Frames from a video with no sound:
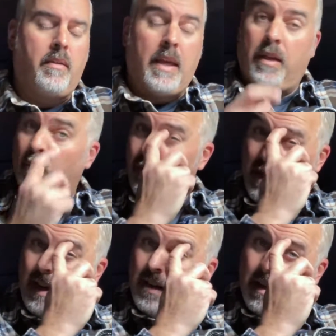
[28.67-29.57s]
that you'll
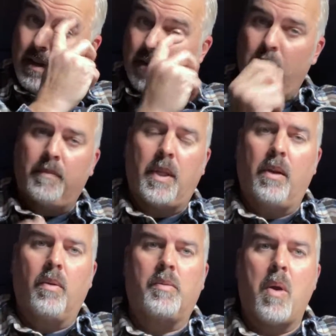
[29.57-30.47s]
find on,
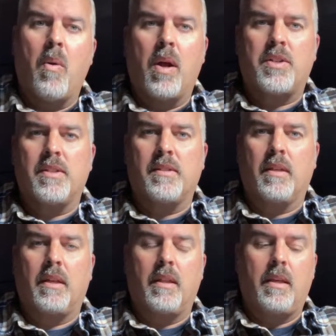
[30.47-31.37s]
smartwatches
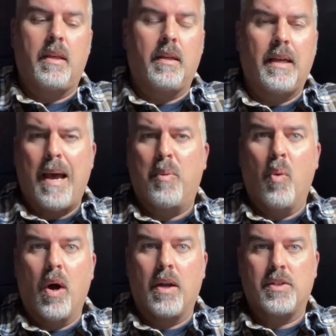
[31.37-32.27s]
like the Apple
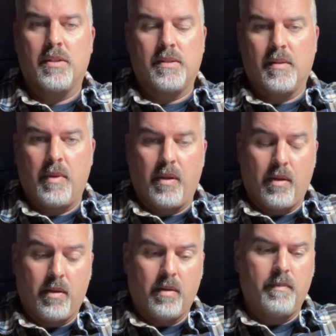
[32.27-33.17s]
Watch and some of the
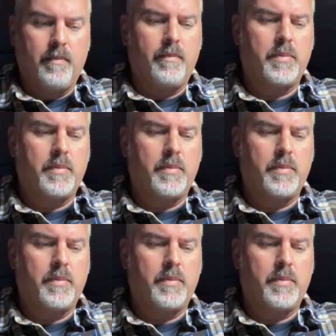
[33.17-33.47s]
other